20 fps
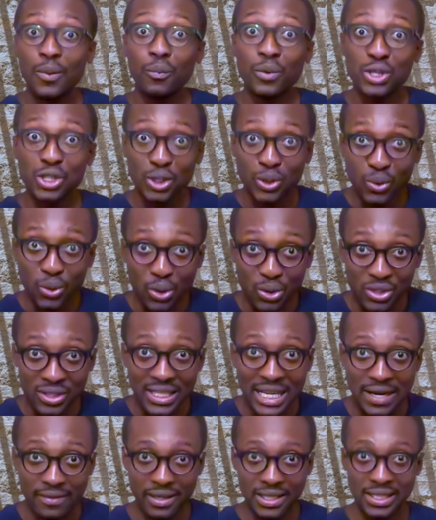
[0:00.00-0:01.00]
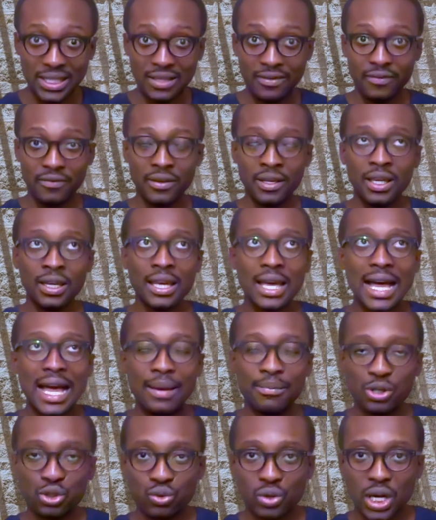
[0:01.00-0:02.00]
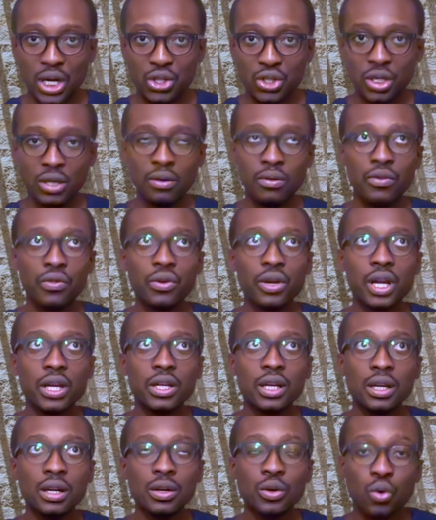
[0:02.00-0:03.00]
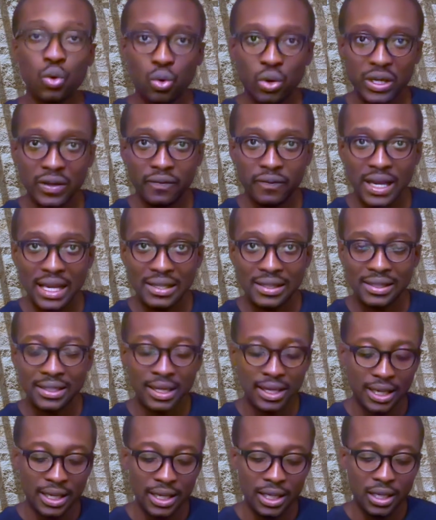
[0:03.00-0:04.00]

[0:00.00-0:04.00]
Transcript: which equals narrative arbitrage. Third, co-invest.